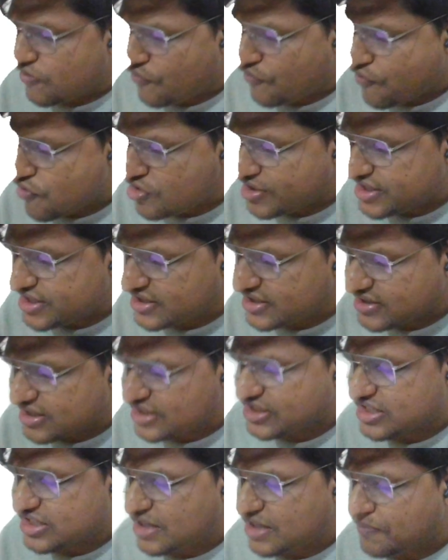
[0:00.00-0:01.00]
Fourth is
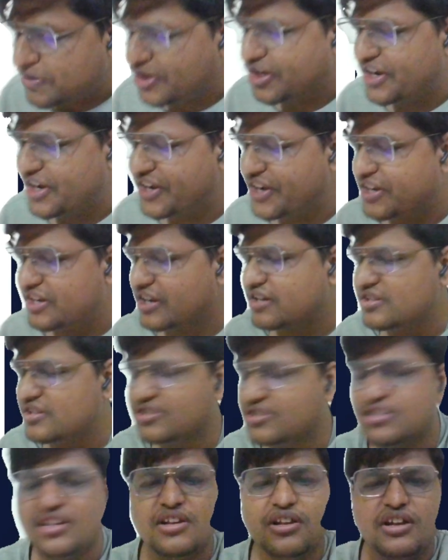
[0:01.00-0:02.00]
customer
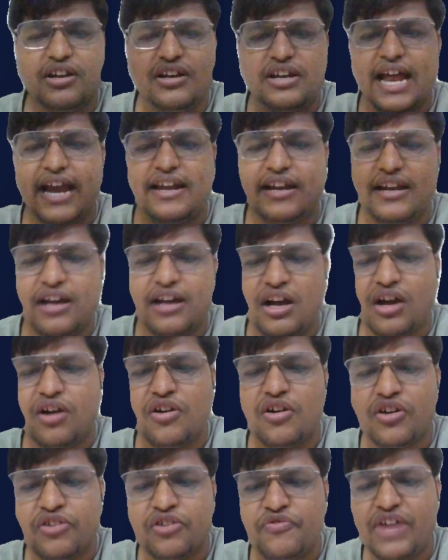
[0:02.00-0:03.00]
rentals, that
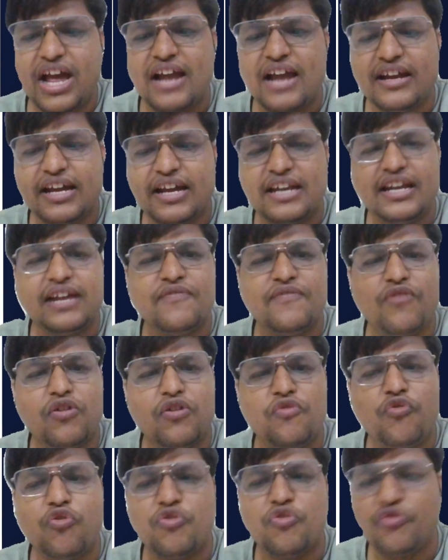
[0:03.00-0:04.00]
we are getting
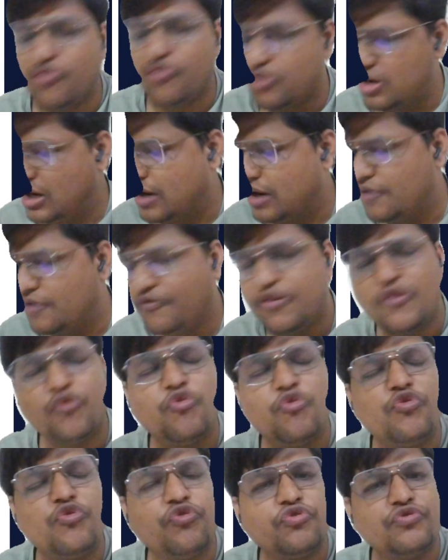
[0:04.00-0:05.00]
for
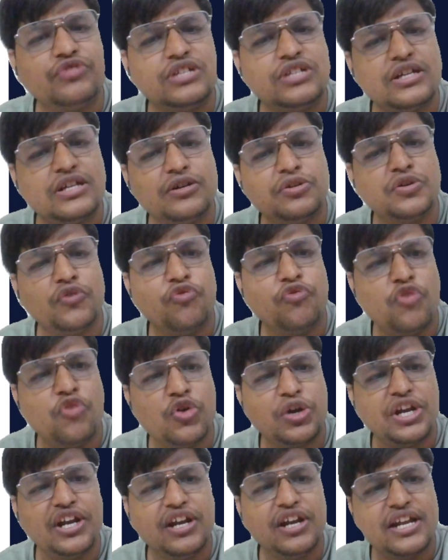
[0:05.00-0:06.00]
0 to
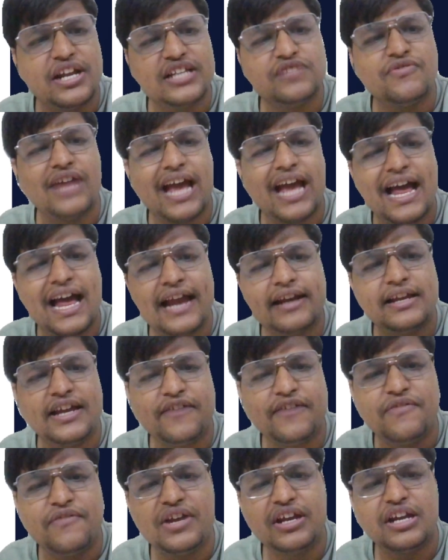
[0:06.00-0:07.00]
14 days. We are
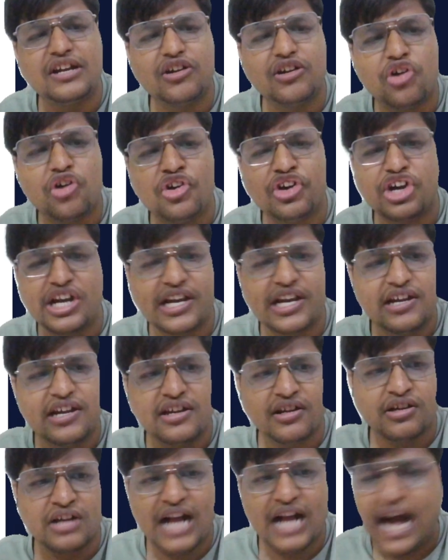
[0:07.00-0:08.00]
giving it on
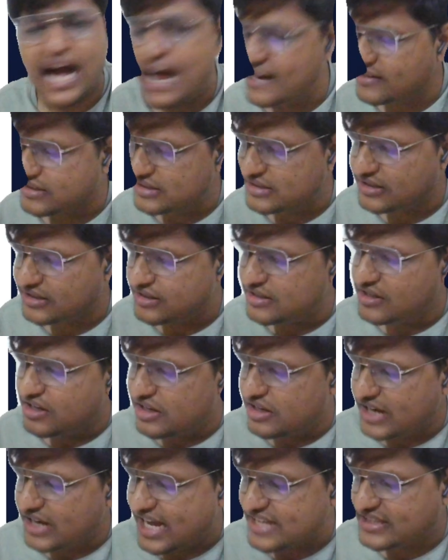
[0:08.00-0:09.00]
rent cars.
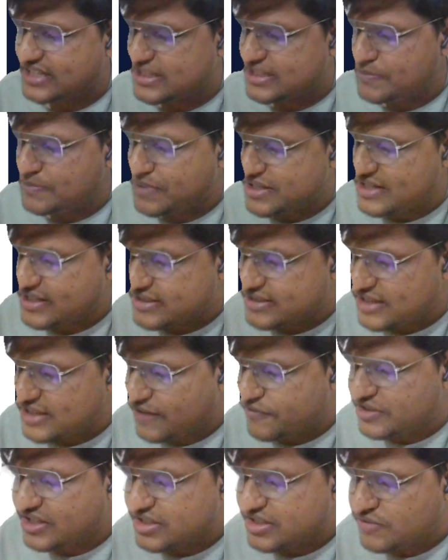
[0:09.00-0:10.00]
Last is business
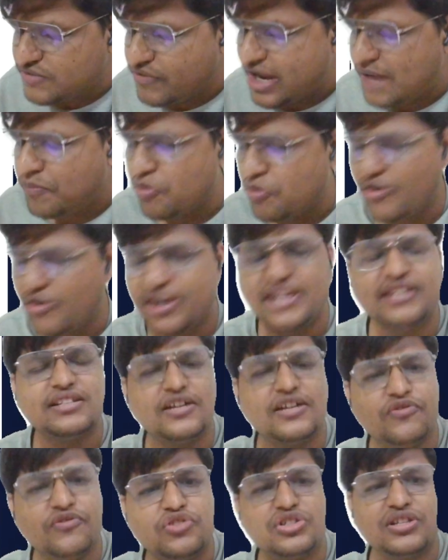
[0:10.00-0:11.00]
services. We are providing
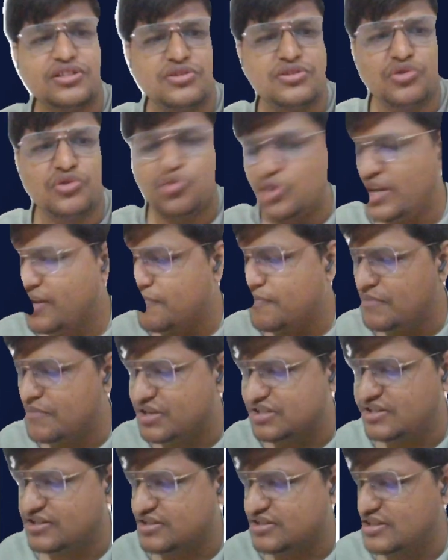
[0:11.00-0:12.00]
services to the
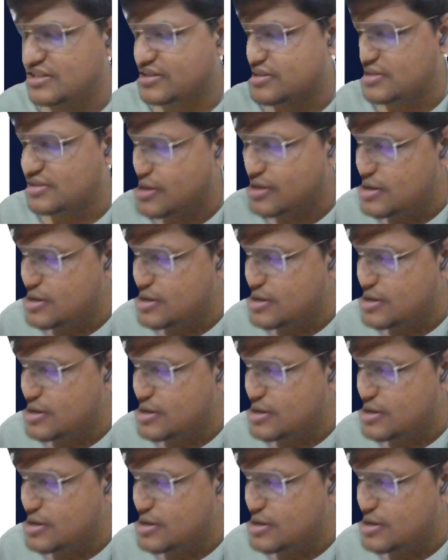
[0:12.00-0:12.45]
businesses.